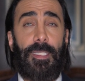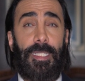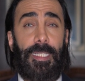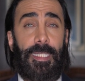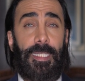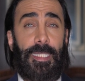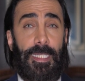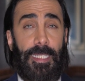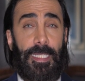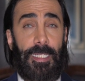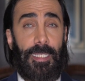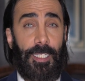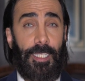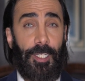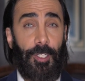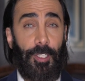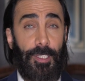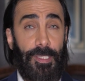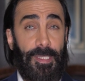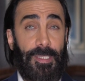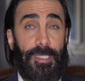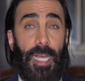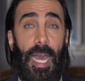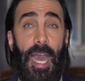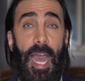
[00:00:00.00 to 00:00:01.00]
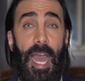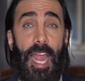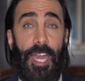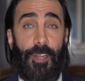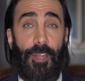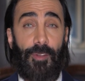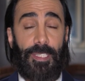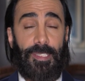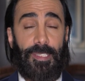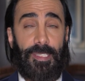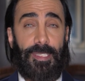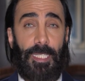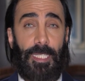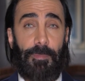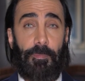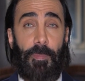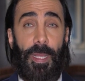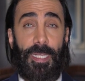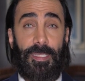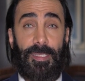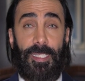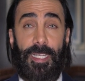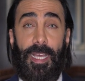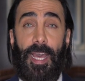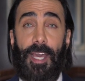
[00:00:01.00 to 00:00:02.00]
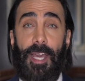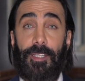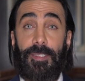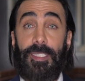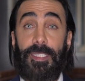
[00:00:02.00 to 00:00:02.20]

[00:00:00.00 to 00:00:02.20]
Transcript: key here is the iris that makes it kind